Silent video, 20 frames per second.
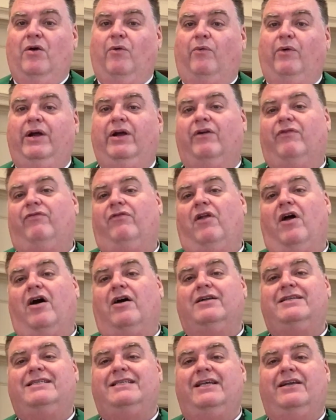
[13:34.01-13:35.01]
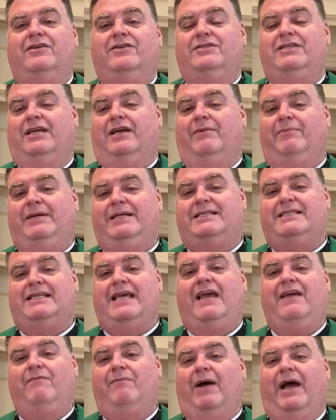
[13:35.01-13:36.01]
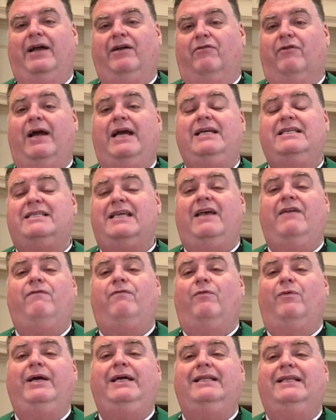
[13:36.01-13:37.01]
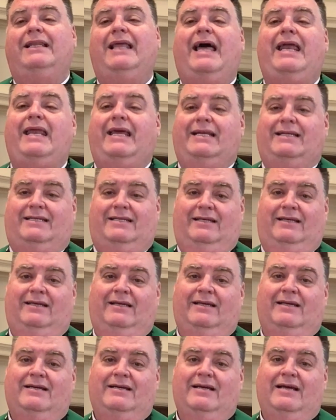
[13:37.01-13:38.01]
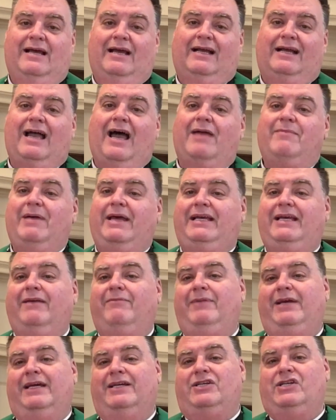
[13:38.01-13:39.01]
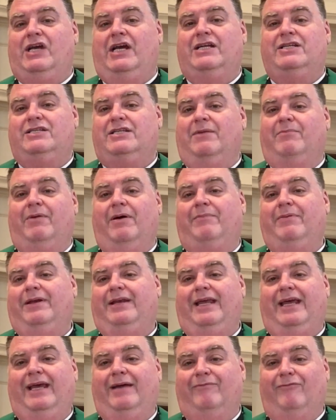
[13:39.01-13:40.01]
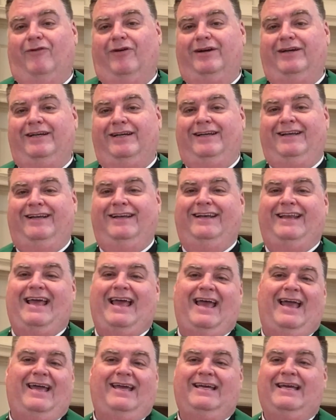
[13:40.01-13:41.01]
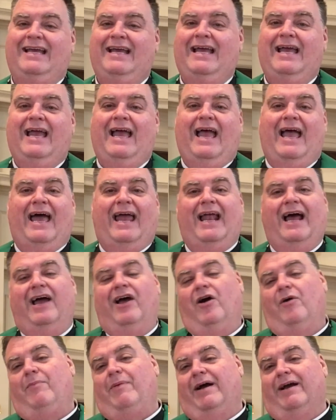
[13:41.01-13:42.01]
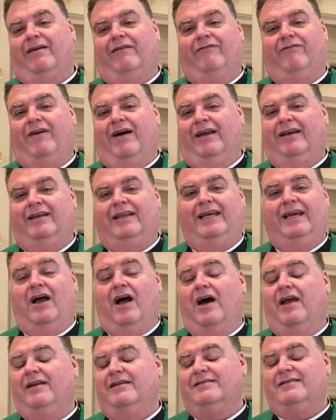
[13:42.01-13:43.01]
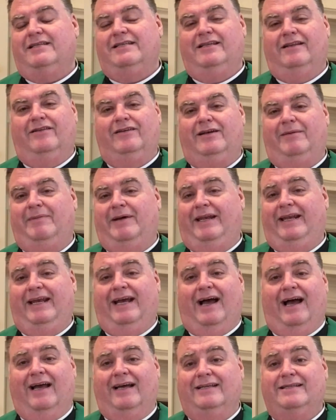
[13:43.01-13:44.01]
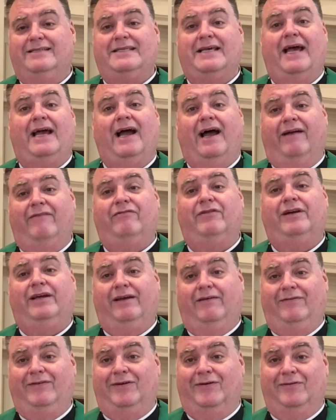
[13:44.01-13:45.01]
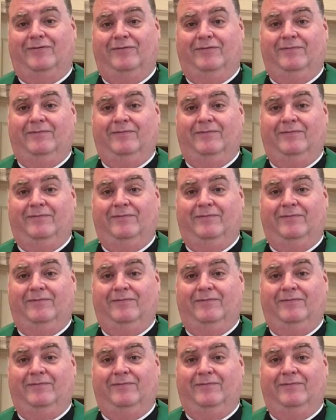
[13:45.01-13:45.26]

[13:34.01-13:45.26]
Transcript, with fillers: We are flawed sinners that can be saved by grace if we let it. God may give me a chance to bump into him one day, and I hope I can finally, honestly look him in the eye and say, I forgive you.